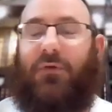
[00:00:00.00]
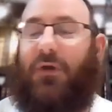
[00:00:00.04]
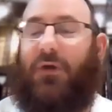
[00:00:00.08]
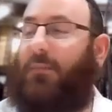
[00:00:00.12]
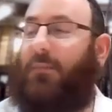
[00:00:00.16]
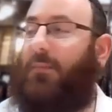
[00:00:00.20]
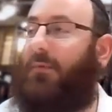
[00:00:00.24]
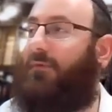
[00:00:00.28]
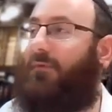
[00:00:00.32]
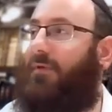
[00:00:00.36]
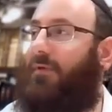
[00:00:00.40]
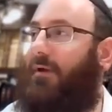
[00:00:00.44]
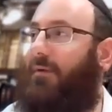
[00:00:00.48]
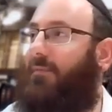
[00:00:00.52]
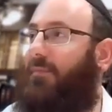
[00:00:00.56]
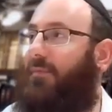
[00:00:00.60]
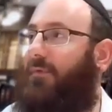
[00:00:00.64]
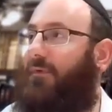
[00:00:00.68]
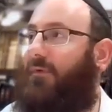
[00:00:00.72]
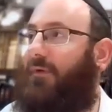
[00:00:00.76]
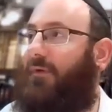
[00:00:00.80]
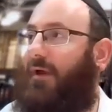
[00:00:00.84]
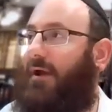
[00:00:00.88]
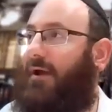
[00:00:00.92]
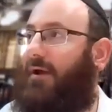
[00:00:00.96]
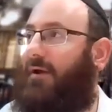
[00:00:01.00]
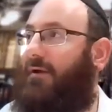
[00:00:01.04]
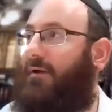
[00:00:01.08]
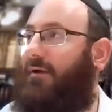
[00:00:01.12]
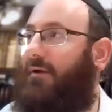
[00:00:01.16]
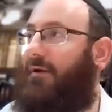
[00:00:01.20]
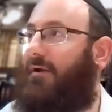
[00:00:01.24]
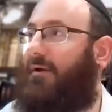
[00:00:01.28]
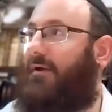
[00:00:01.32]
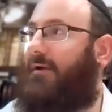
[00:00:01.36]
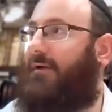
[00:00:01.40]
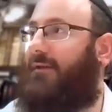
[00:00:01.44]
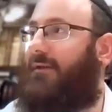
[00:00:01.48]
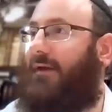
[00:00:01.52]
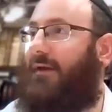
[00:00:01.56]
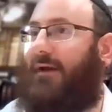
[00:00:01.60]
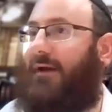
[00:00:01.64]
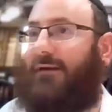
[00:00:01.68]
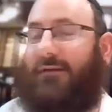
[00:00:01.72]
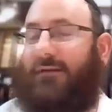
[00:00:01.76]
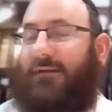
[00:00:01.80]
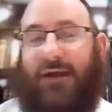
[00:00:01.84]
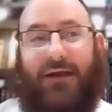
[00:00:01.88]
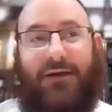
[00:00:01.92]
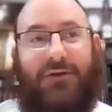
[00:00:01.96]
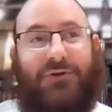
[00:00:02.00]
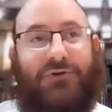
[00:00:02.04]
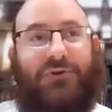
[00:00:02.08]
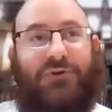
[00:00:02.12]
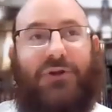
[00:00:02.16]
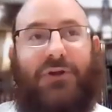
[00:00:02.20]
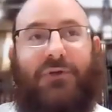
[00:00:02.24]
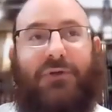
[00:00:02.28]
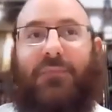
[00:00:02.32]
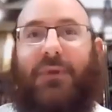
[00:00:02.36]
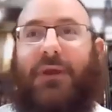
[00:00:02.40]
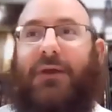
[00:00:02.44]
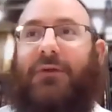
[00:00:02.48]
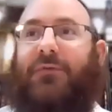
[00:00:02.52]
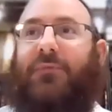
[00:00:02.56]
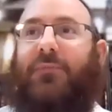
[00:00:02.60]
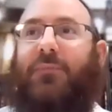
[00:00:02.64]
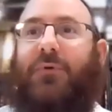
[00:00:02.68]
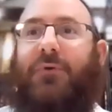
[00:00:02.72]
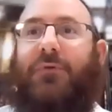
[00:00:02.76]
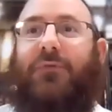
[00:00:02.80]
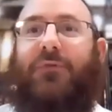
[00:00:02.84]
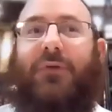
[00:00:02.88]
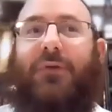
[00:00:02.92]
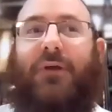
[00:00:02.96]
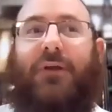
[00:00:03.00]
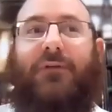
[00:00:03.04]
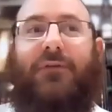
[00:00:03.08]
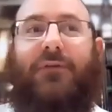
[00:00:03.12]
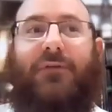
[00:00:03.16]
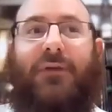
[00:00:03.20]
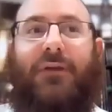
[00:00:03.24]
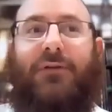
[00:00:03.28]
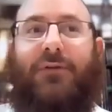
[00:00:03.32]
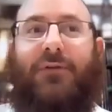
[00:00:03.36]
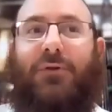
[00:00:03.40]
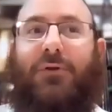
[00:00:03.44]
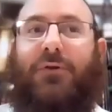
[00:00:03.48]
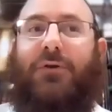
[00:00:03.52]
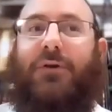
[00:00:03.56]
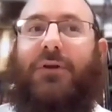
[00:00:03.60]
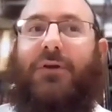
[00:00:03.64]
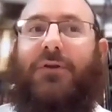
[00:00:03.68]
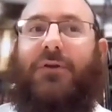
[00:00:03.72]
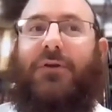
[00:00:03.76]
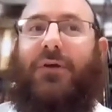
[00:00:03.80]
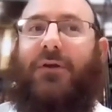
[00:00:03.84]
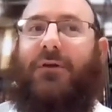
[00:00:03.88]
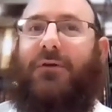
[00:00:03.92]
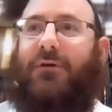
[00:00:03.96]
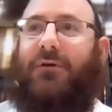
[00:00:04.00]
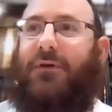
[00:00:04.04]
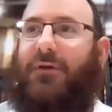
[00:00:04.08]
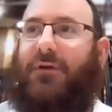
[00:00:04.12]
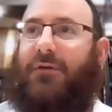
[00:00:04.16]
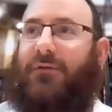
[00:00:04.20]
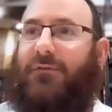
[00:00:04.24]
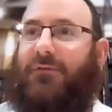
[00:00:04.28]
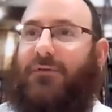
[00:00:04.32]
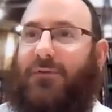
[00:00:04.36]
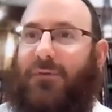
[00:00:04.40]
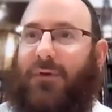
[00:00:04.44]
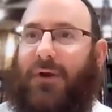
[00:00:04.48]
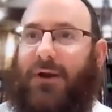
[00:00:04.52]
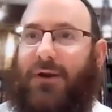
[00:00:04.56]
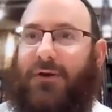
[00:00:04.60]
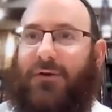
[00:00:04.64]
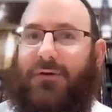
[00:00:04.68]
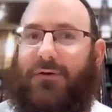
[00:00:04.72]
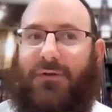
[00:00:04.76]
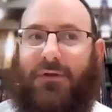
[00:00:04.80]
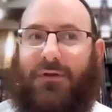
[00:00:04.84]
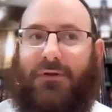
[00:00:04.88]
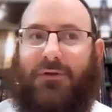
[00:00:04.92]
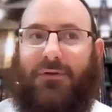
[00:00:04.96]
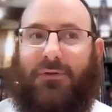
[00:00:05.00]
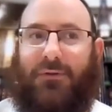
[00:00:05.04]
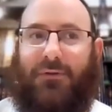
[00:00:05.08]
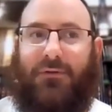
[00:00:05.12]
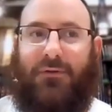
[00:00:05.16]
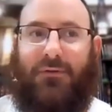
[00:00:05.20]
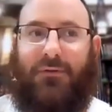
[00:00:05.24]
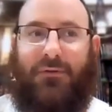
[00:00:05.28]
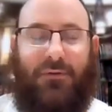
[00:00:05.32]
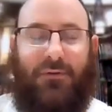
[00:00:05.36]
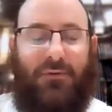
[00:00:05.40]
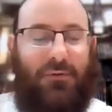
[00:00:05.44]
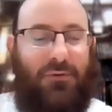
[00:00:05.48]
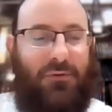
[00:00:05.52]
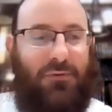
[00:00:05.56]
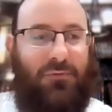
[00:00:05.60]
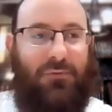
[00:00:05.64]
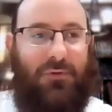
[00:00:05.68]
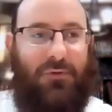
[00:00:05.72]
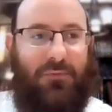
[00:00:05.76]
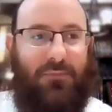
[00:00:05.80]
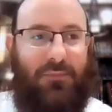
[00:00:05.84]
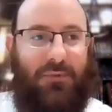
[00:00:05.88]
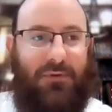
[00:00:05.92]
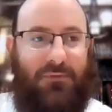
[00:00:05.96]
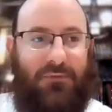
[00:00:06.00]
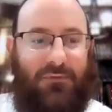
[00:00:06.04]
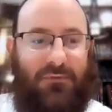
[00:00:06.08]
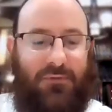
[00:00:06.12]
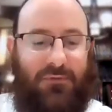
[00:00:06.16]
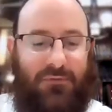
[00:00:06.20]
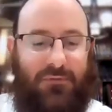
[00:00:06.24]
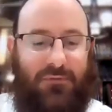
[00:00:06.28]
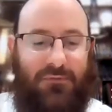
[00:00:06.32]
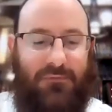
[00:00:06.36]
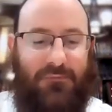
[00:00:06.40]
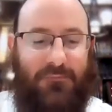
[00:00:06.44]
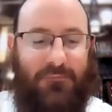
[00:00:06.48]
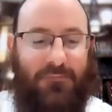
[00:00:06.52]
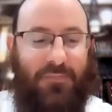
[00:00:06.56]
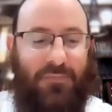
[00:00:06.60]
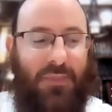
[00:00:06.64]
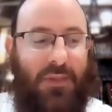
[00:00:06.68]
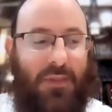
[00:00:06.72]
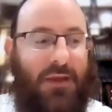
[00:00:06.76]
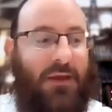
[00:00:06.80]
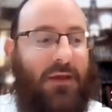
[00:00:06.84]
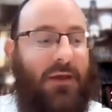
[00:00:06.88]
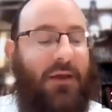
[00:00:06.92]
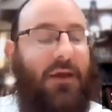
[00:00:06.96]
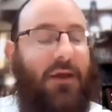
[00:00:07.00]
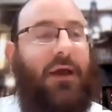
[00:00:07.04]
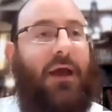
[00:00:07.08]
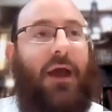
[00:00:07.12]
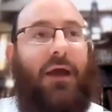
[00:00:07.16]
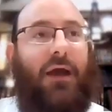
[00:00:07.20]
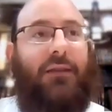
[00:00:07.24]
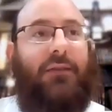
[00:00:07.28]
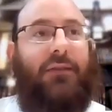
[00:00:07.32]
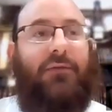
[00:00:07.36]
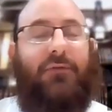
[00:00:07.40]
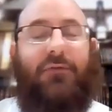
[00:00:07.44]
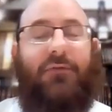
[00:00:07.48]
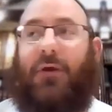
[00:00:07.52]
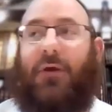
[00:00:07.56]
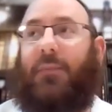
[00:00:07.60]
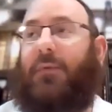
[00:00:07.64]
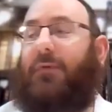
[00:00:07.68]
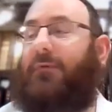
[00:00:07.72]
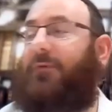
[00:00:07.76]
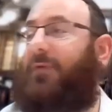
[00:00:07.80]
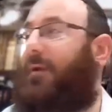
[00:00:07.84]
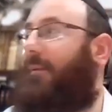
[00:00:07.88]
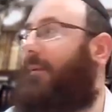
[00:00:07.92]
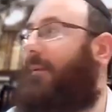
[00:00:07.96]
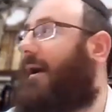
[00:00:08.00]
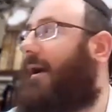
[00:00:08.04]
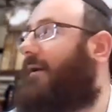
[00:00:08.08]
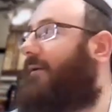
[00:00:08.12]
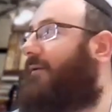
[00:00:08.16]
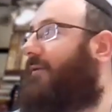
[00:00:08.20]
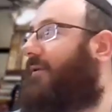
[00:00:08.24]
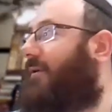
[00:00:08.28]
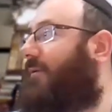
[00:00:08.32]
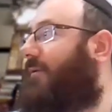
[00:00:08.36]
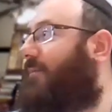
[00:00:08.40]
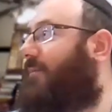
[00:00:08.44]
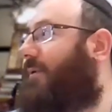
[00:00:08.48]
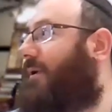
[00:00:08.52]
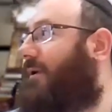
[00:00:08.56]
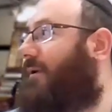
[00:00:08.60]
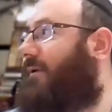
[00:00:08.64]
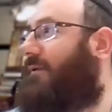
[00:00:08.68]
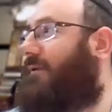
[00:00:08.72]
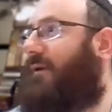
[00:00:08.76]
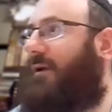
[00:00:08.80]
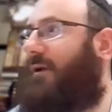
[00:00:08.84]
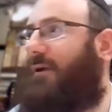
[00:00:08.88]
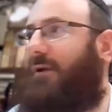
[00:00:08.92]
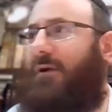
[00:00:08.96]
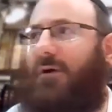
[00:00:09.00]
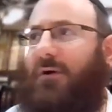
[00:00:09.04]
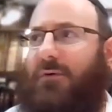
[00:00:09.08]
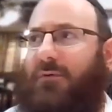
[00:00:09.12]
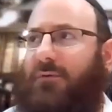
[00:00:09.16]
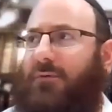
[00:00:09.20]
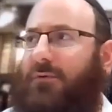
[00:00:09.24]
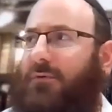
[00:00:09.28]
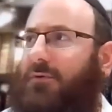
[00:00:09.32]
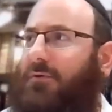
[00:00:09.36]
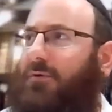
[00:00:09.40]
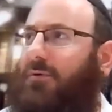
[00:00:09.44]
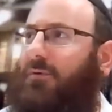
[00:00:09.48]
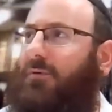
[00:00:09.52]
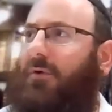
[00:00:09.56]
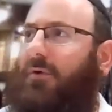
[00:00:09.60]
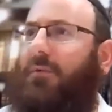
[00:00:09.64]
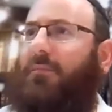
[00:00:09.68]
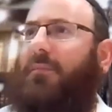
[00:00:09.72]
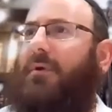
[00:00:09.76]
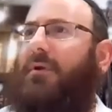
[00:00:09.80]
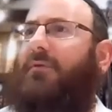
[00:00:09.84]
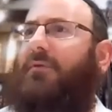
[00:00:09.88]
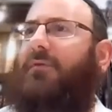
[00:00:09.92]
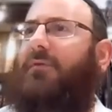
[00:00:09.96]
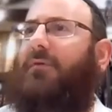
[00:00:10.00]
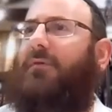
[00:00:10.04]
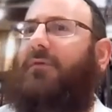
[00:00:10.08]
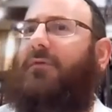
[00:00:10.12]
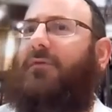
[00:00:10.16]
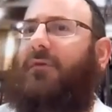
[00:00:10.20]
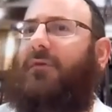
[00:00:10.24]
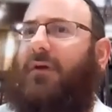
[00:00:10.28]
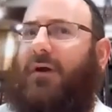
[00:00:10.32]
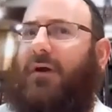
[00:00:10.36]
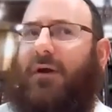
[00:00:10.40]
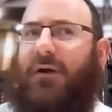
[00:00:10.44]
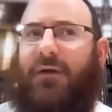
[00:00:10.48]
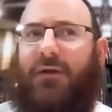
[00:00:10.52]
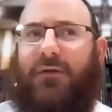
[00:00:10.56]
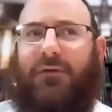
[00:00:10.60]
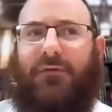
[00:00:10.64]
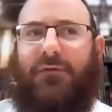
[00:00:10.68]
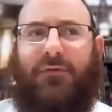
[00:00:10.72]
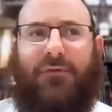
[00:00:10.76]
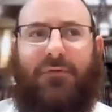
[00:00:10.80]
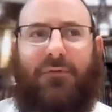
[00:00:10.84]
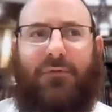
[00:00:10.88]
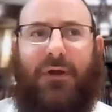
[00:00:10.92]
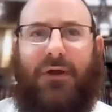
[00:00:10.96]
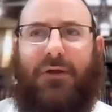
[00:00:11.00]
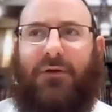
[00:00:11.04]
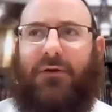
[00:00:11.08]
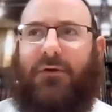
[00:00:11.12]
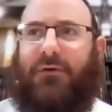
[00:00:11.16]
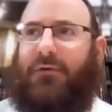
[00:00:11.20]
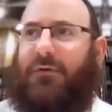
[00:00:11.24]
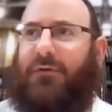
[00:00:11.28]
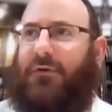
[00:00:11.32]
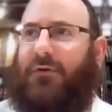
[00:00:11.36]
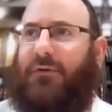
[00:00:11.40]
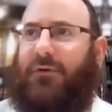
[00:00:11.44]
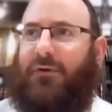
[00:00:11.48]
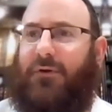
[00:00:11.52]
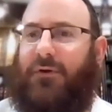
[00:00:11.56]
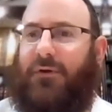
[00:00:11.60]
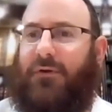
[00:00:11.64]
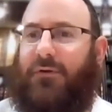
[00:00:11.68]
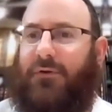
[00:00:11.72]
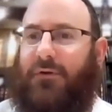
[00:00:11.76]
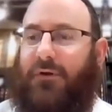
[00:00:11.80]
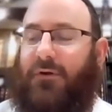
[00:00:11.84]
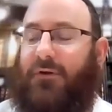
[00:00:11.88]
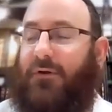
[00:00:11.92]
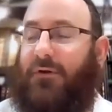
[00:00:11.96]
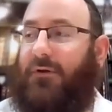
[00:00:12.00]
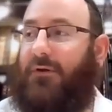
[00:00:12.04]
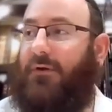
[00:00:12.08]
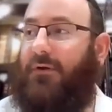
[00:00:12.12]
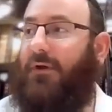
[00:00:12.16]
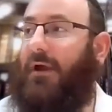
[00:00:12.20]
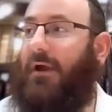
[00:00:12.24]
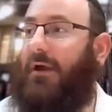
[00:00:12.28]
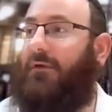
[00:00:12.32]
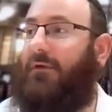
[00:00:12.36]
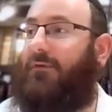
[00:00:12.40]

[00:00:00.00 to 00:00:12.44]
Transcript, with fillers: Some of them said that actually it makes more sense that learning Torah is greater than doing mitzvahs, and some of them had the opinion that no, doing mitzvahs is greater than learning Torah.